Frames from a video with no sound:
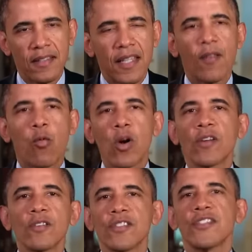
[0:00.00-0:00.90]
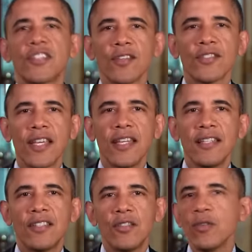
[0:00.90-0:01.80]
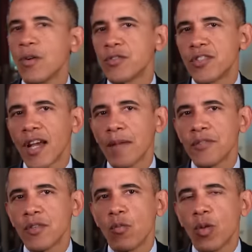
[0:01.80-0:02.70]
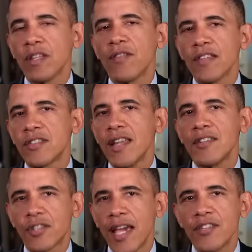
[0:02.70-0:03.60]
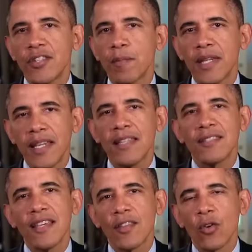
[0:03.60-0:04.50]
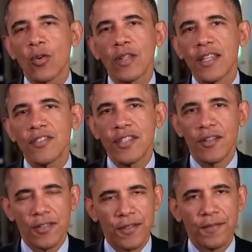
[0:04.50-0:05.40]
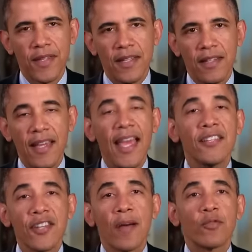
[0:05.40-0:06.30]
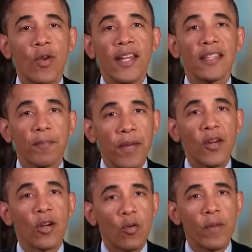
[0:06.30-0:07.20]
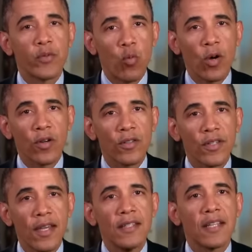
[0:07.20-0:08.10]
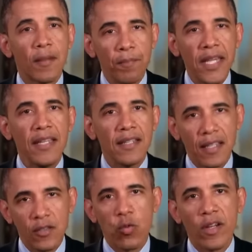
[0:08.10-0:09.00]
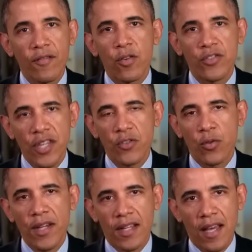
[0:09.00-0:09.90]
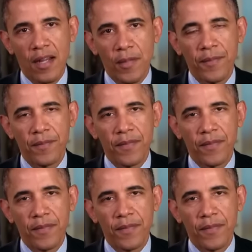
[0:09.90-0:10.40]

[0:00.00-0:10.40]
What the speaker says: To give workers the skills they need to do those jobs, we'll invest in education that begins in the earliest years and job training that better equips workers to compete in a 21st century economy.